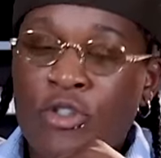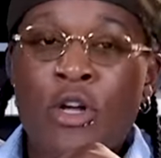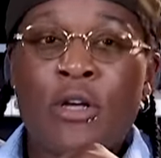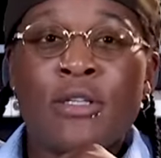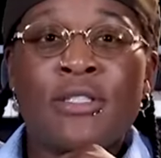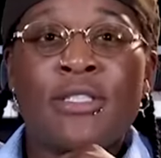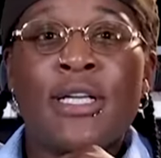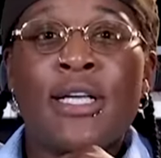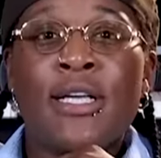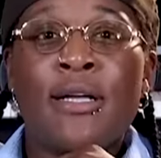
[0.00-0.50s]
You know what
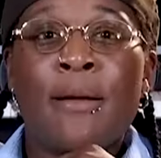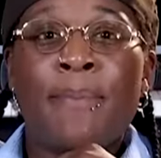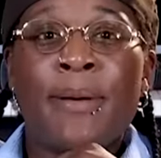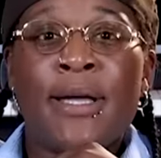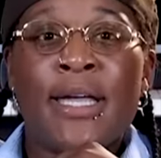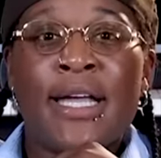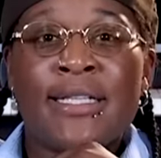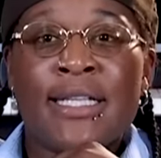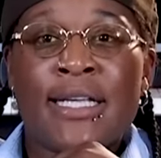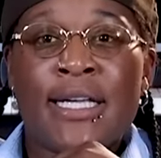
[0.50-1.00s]
I'm saying?
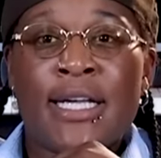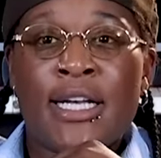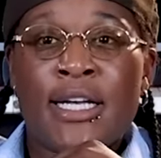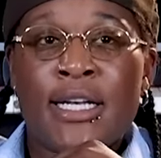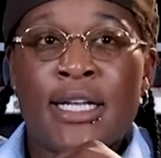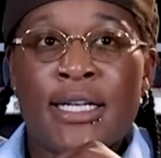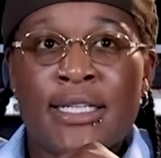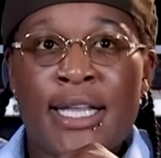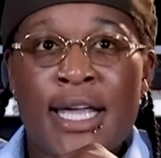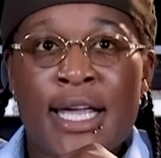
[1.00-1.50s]
But at the end
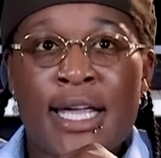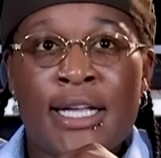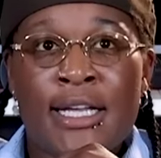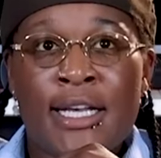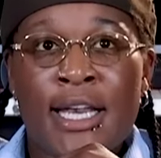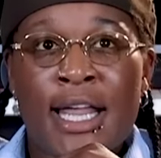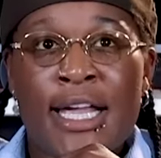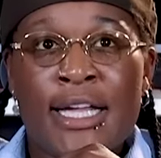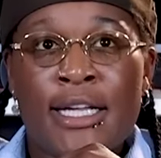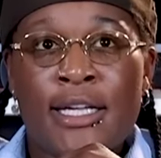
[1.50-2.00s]
of the day,
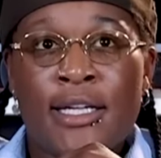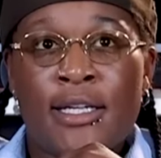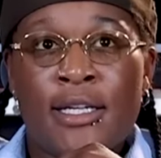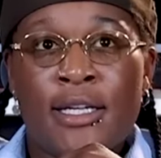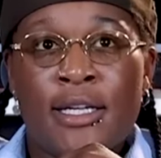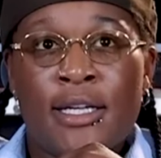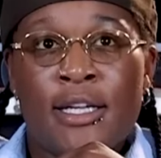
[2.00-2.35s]
like,